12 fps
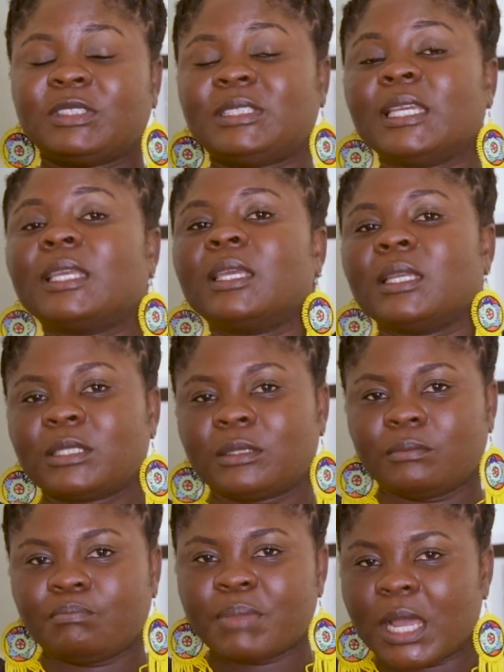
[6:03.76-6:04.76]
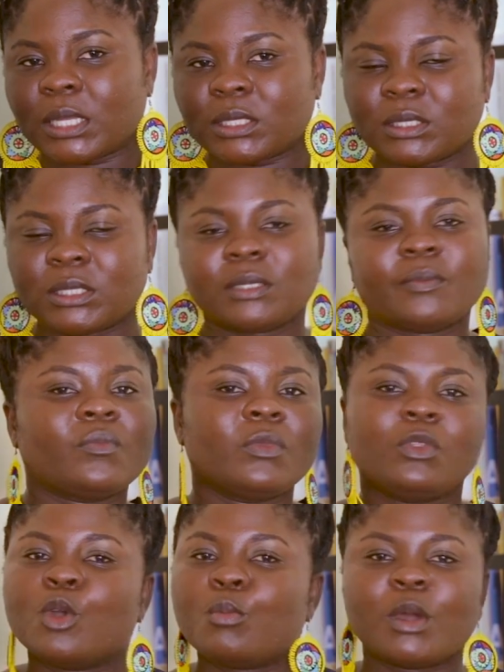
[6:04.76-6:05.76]
decades past,
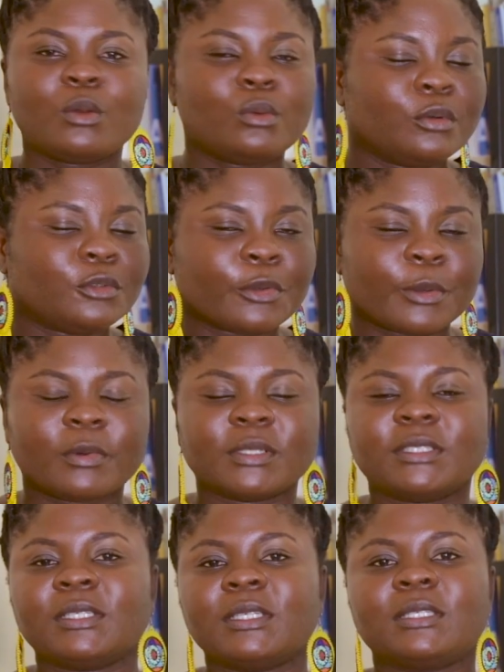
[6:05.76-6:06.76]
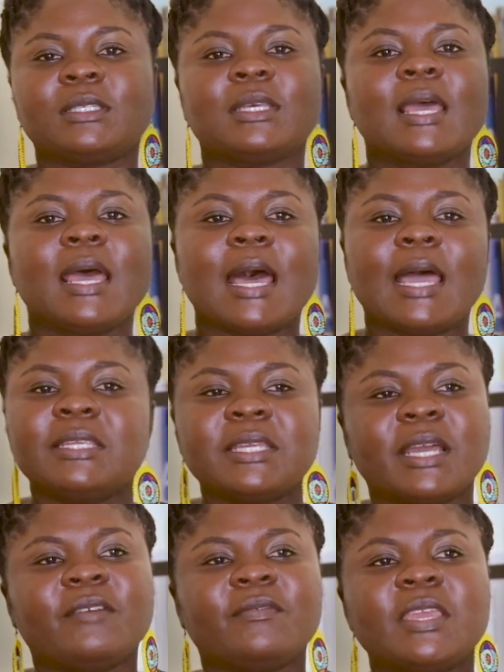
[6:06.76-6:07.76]
nobody would talk about it. I didn't
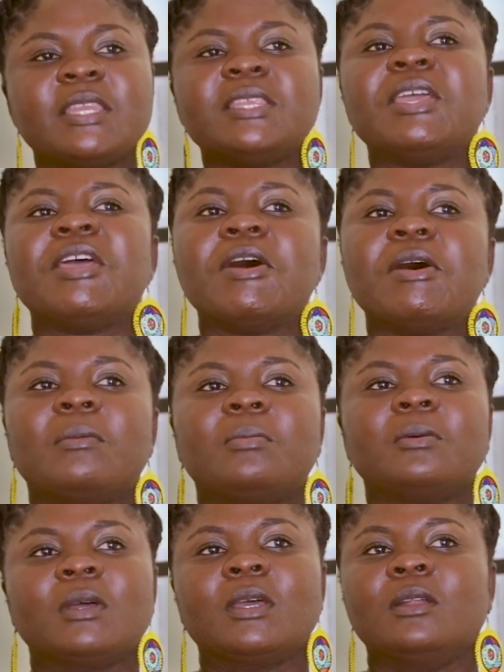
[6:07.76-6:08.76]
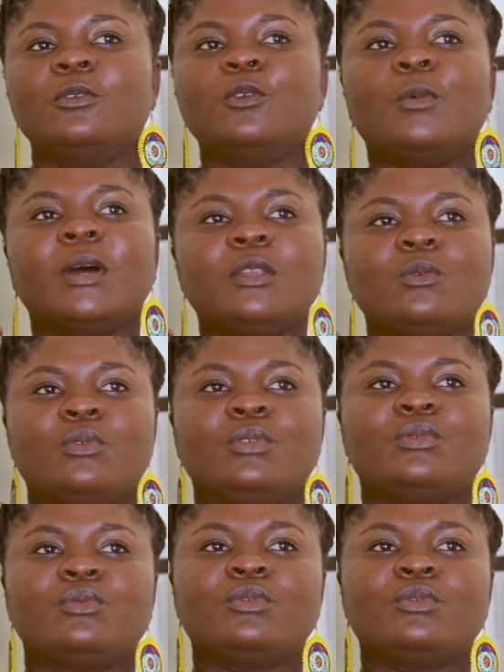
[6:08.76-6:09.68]
have any help. Nobody would,